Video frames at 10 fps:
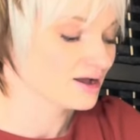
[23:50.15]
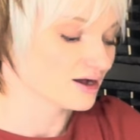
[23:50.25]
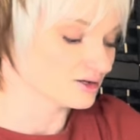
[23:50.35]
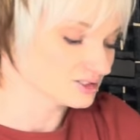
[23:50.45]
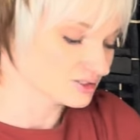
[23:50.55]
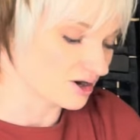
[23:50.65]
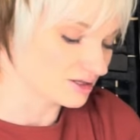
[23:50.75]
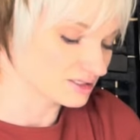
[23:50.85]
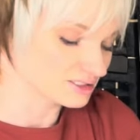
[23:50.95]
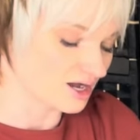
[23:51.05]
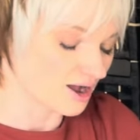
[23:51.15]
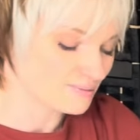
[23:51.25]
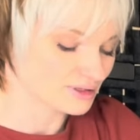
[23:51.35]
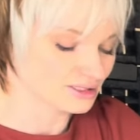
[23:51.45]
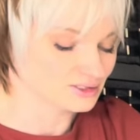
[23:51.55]
I'll start at the top
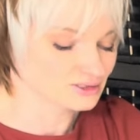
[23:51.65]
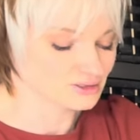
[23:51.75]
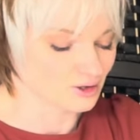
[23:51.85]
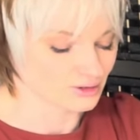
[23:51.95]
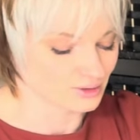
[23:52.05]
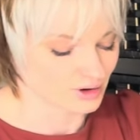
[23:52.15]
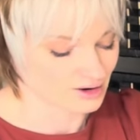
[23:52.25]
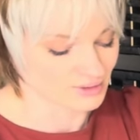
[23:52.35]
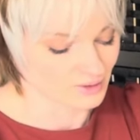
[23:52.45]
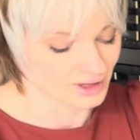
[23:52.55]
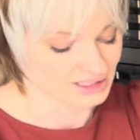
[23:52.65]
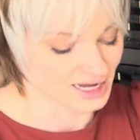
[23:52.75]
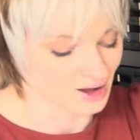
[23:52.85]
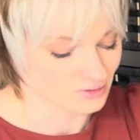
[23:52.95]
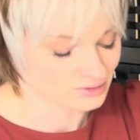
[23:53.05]
and then slowly work my way
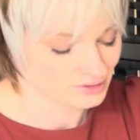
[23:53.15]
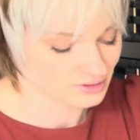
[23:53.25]
down.